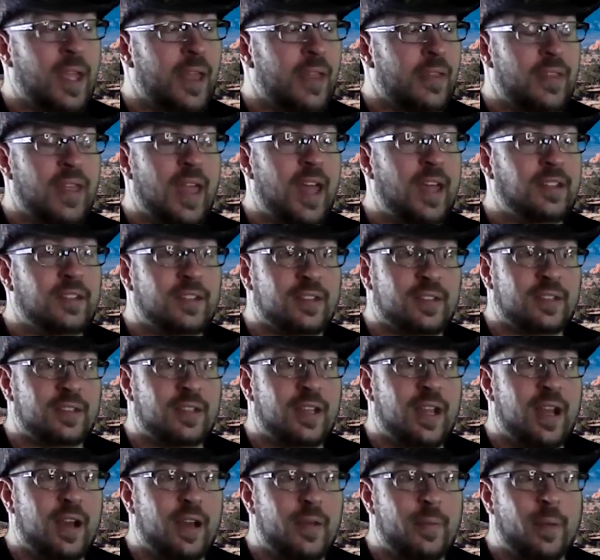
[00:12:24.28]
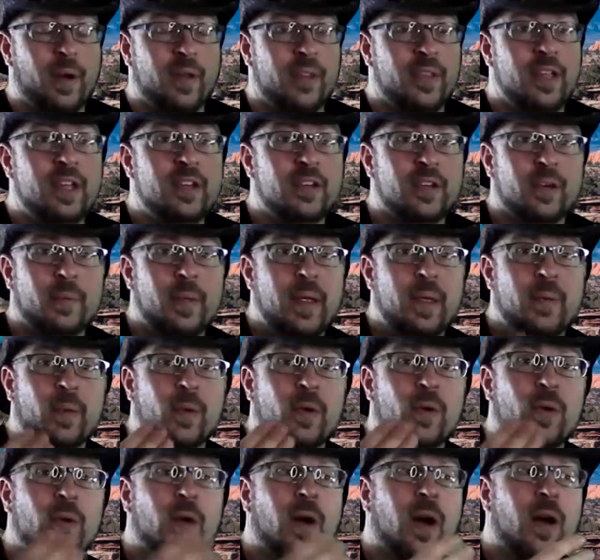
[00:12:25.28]
That's the scary part. These are people
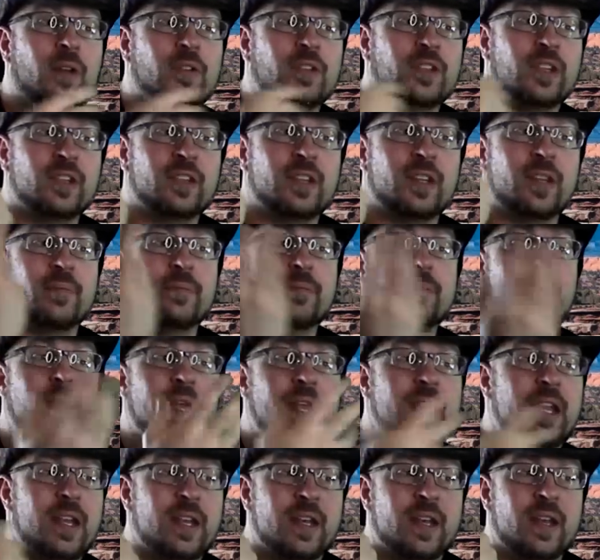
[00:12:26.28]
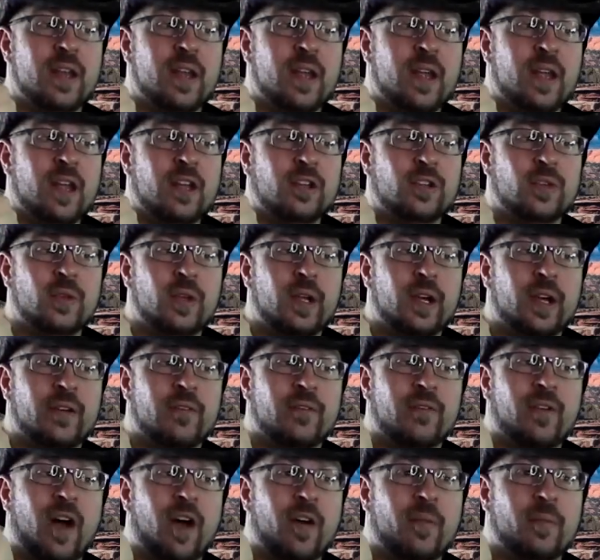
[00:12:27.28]
who all just admitted to their
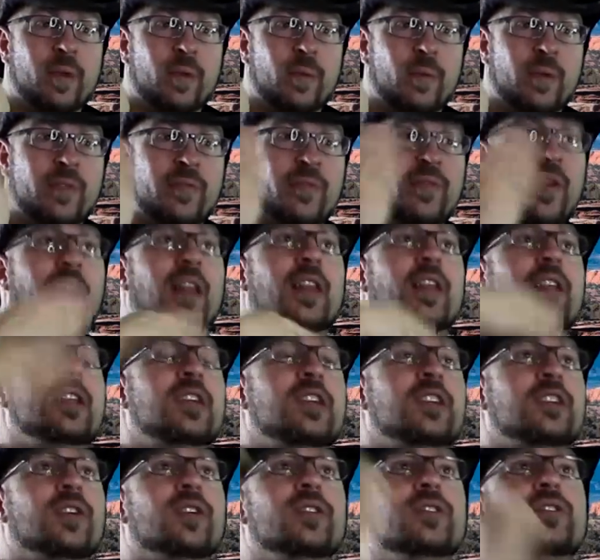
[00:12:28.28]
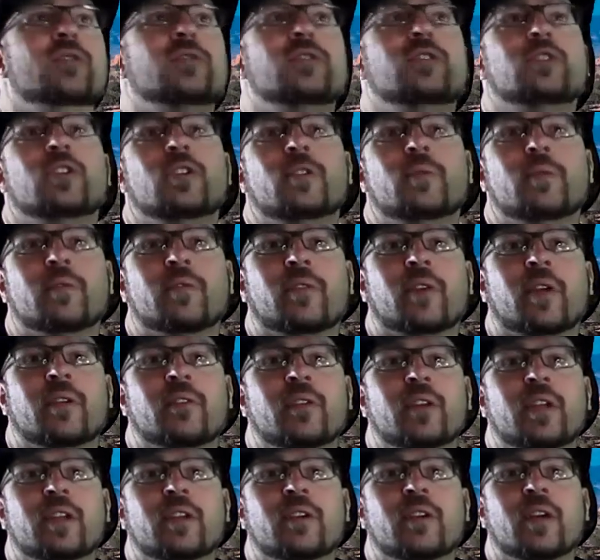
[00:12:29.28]
involvement with felonies on YouTube in front
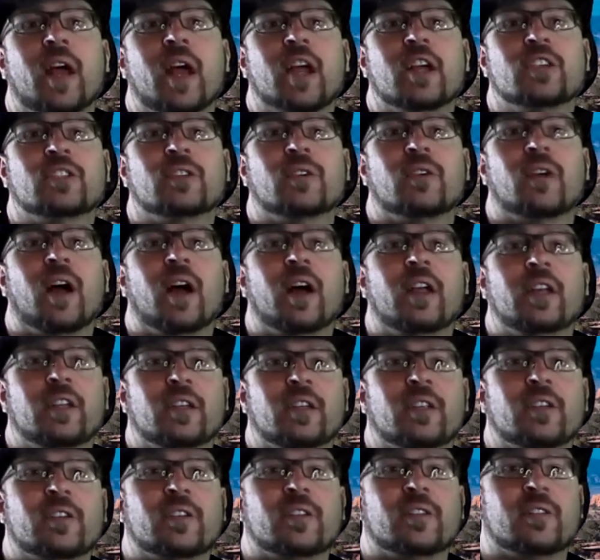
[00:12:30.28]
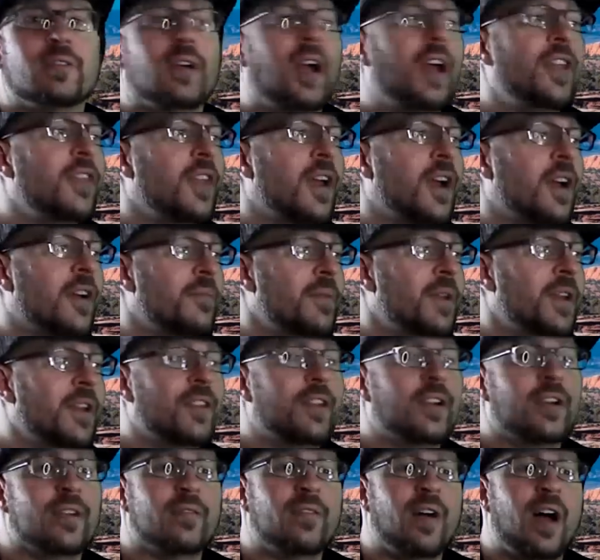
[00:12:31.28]
of an international audience. Right there, admitted
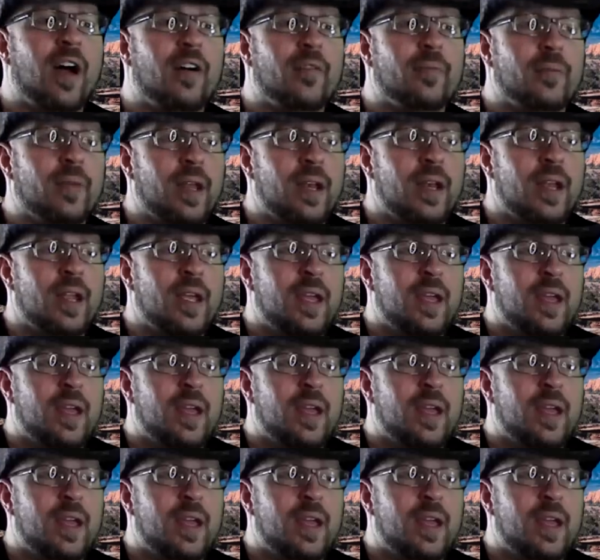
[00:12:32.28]
their involvement.